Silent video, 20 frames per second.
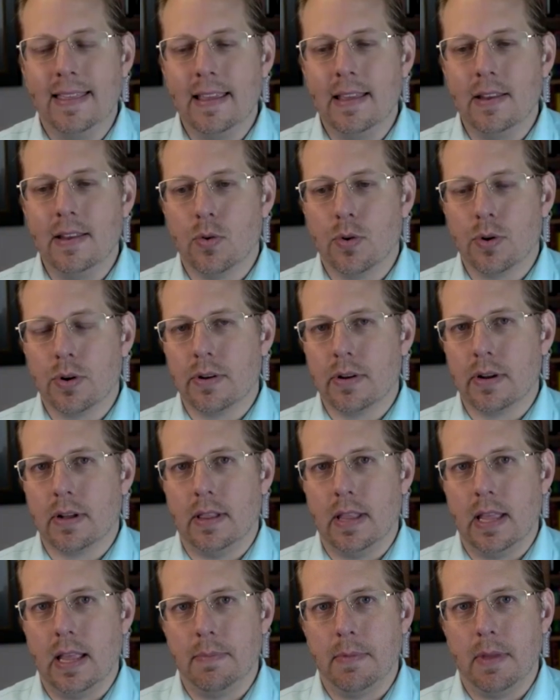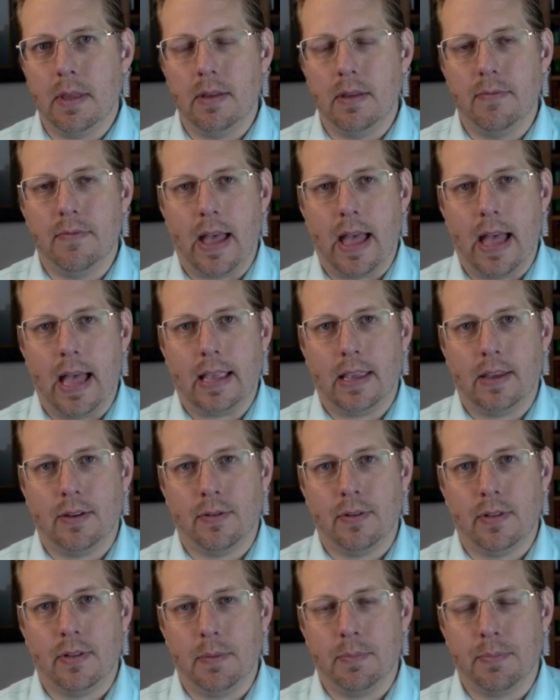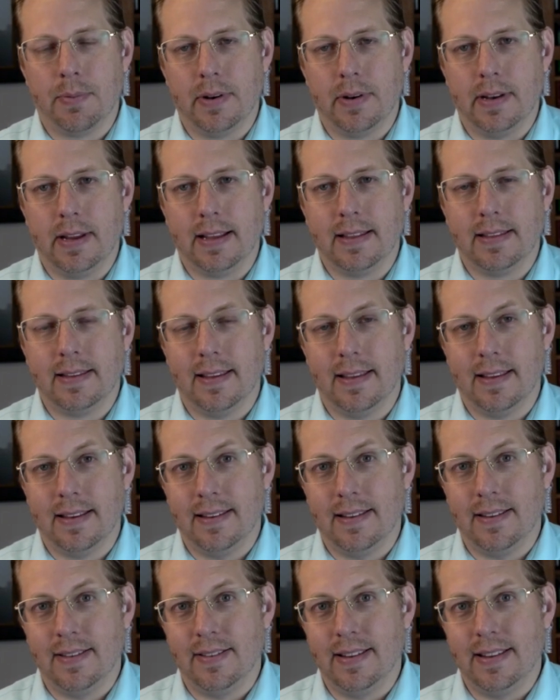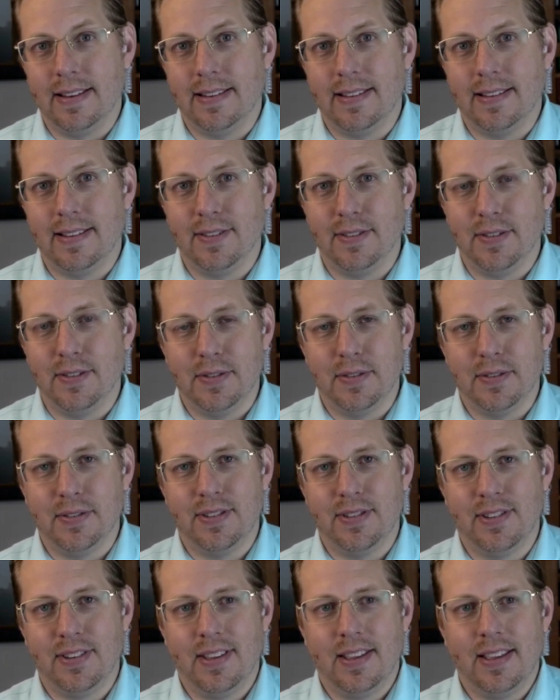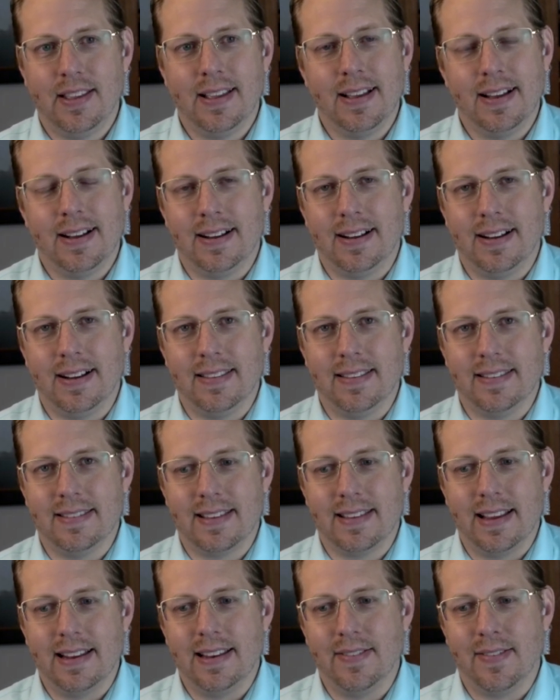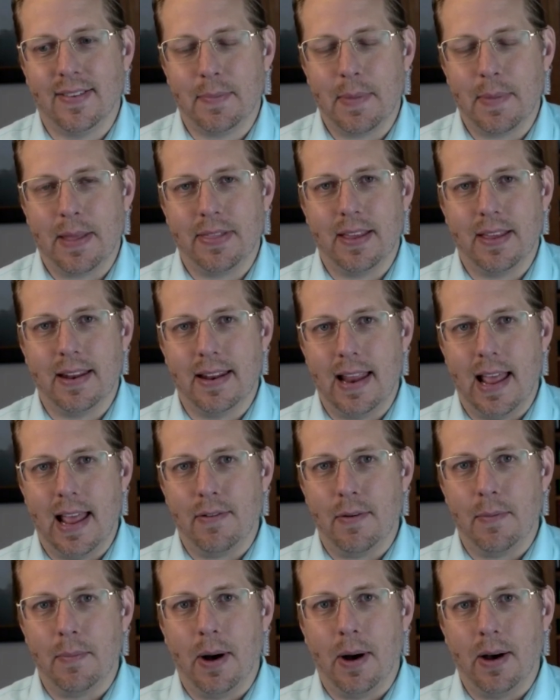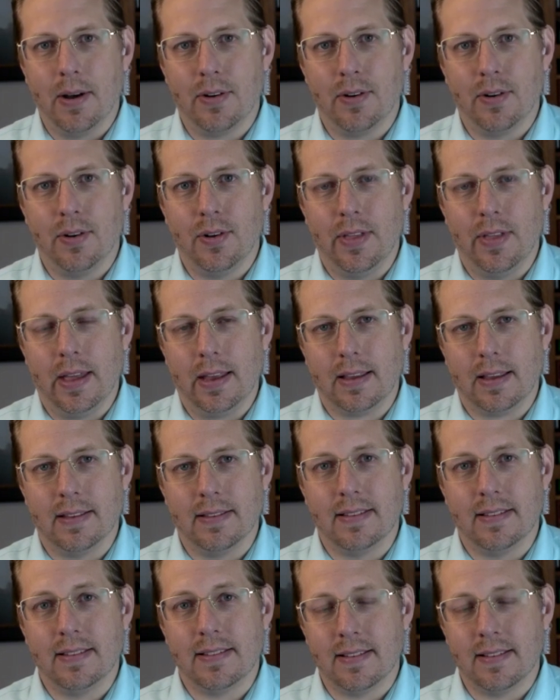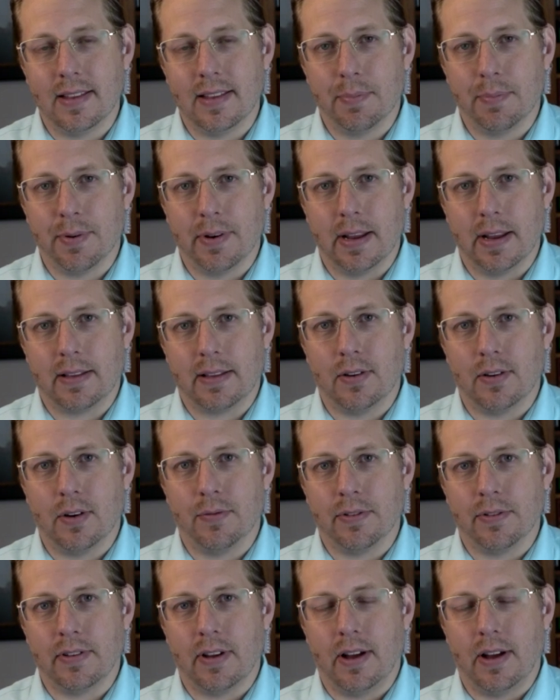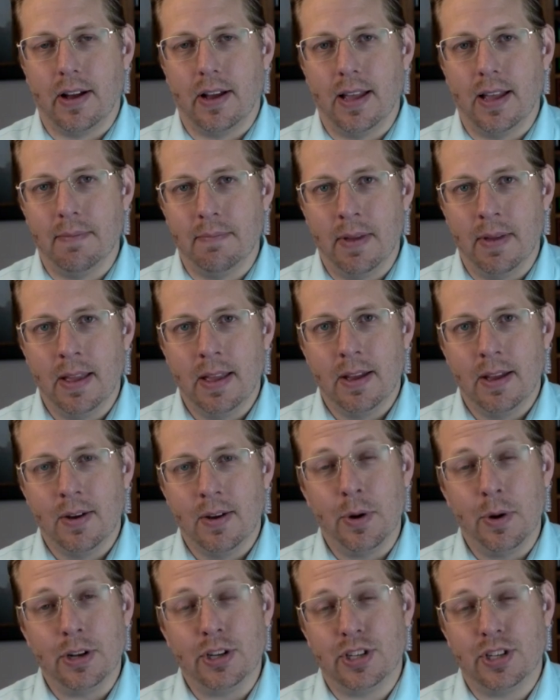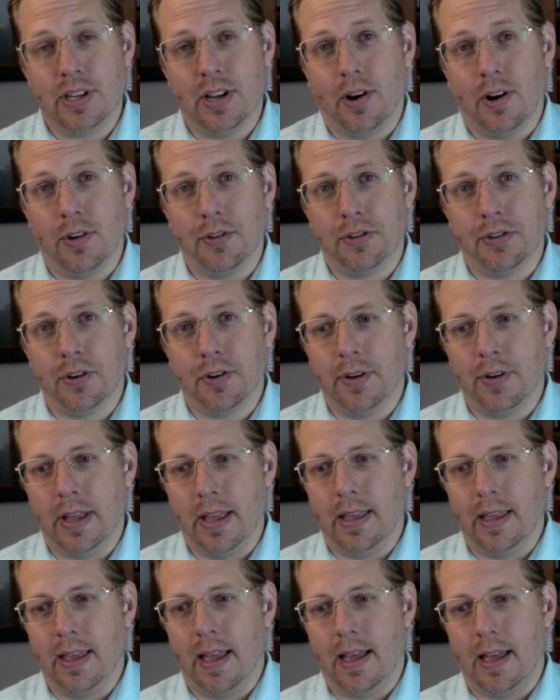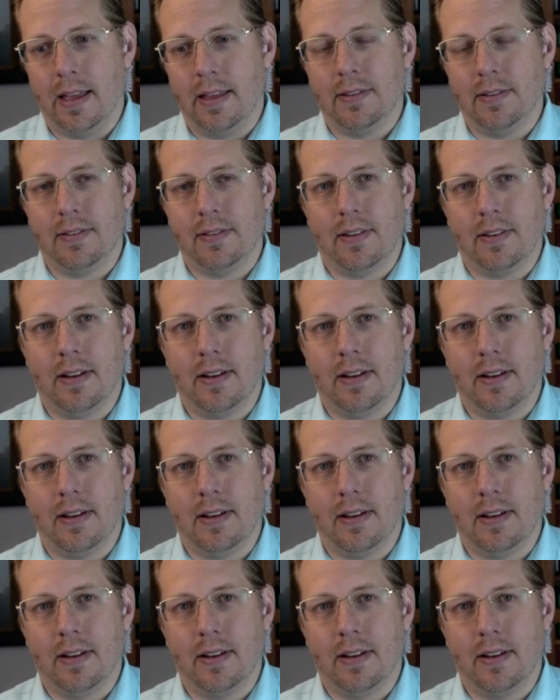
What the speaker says: in order to claim that you've accurately predicted, you need to use the scientific method and have a model that consistently predicts over time, which also is